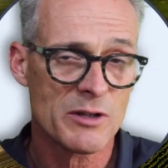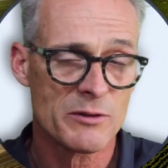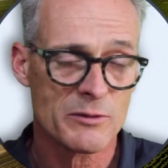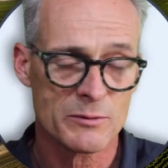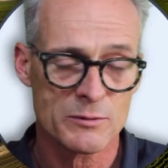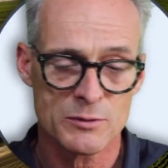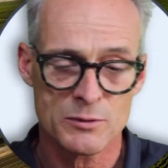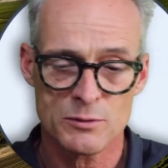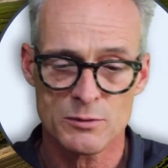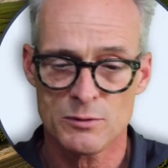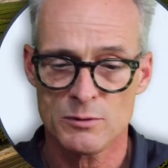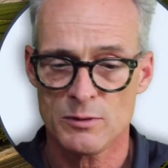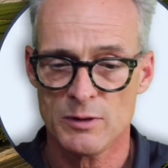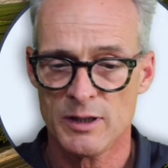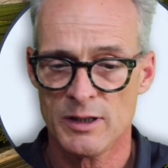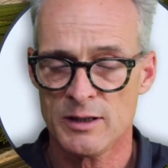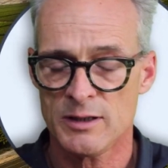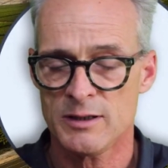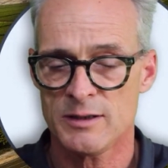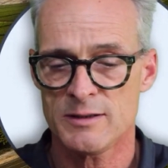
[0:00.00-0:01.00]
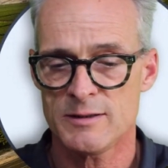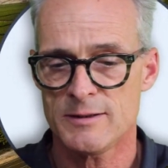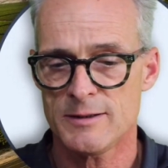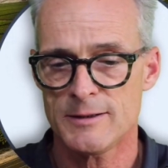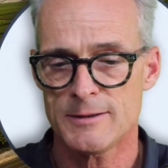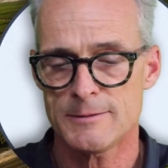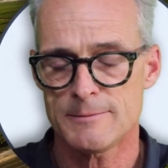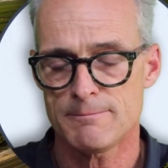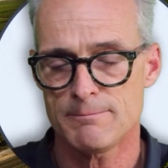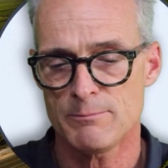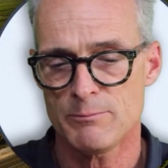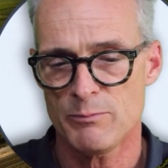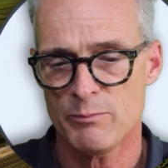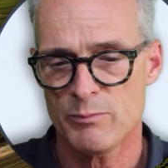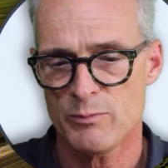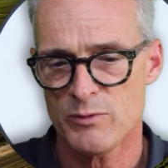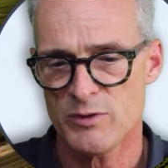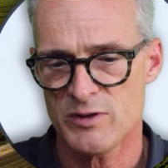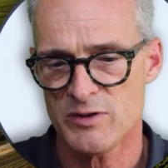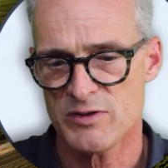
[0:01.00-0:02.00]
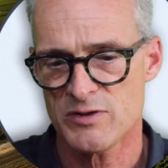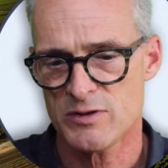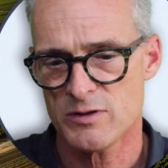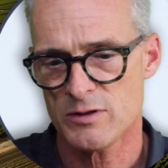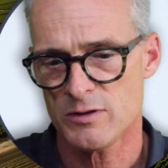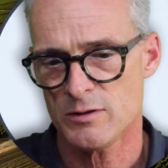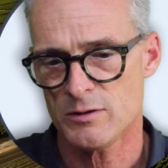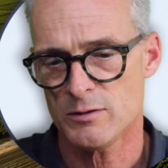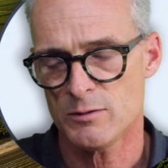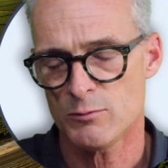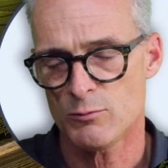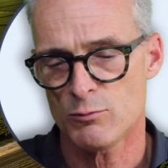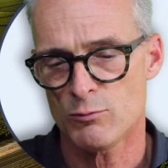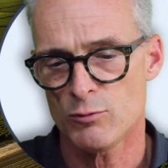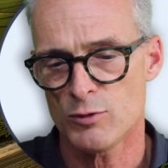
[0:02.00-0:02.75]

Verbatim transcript: through, and um, this uh,